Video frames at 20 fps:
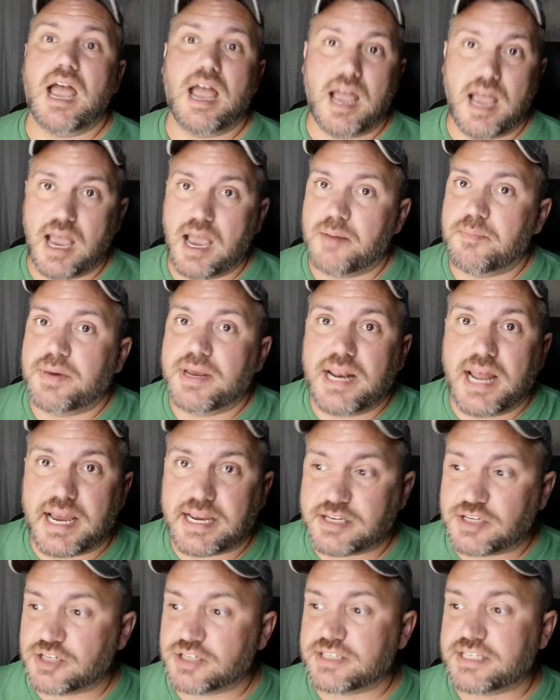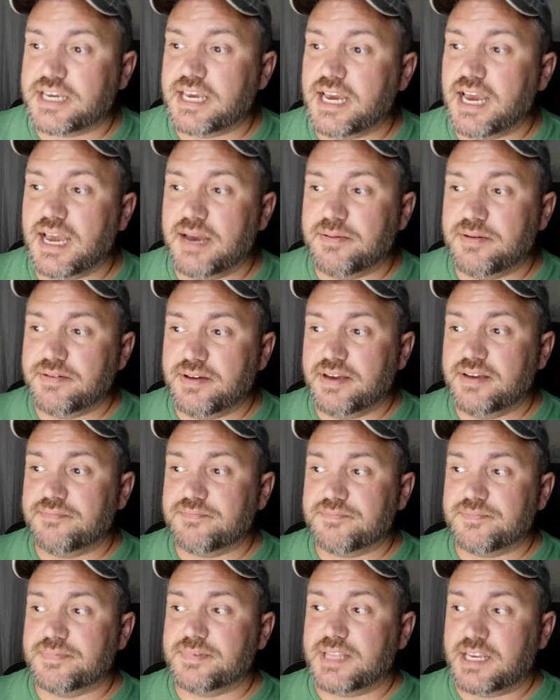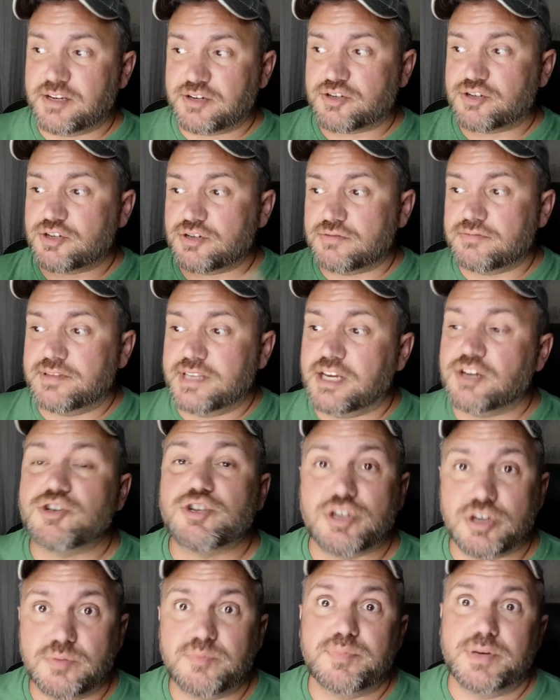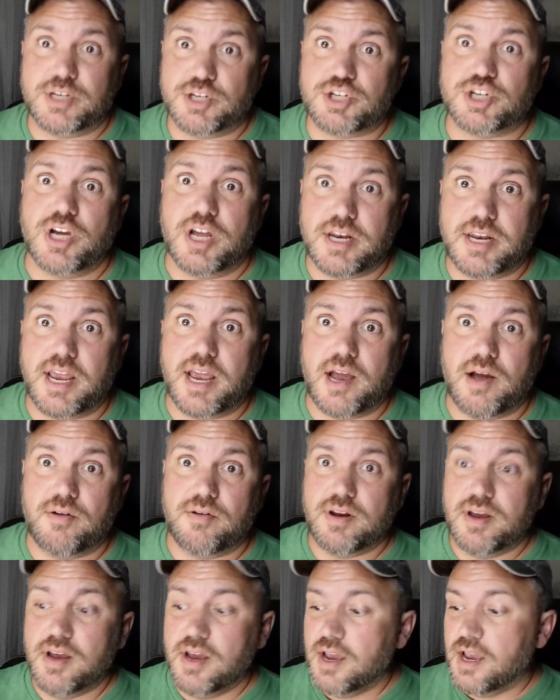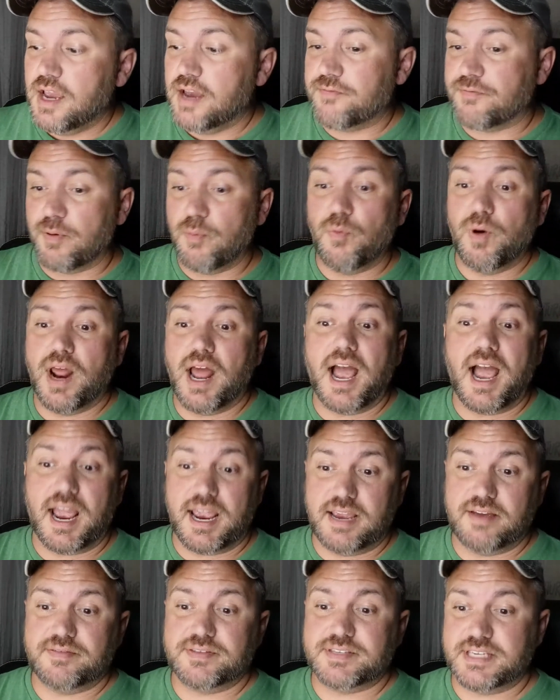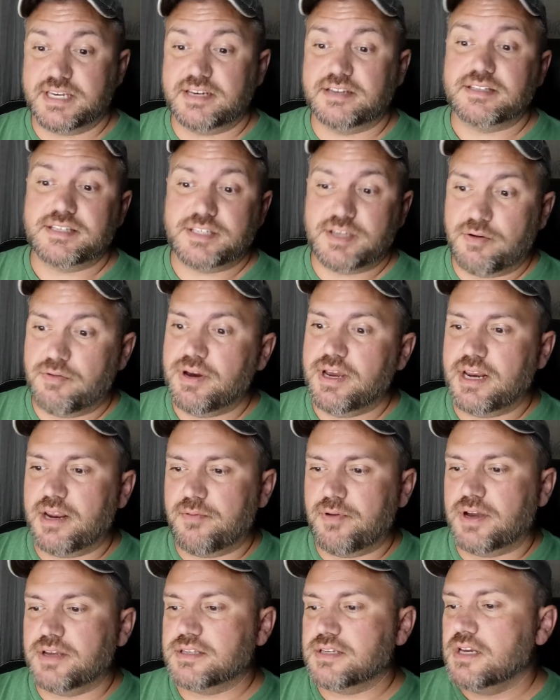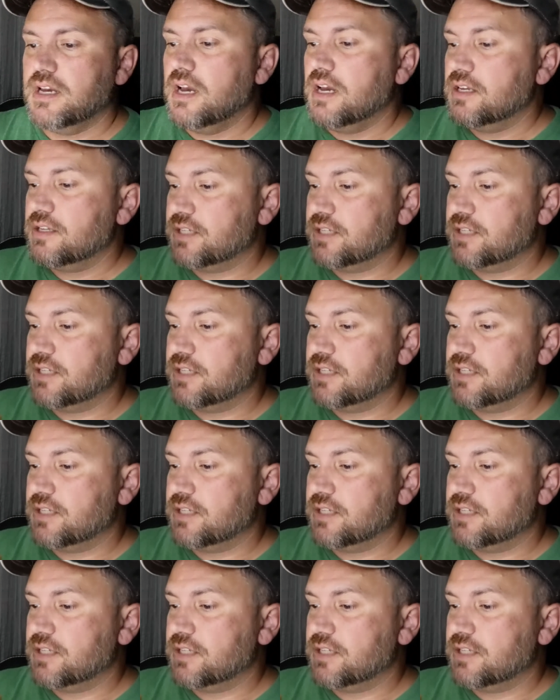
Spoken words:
I just can't. They should be shut down from what I have seen. So, anyways,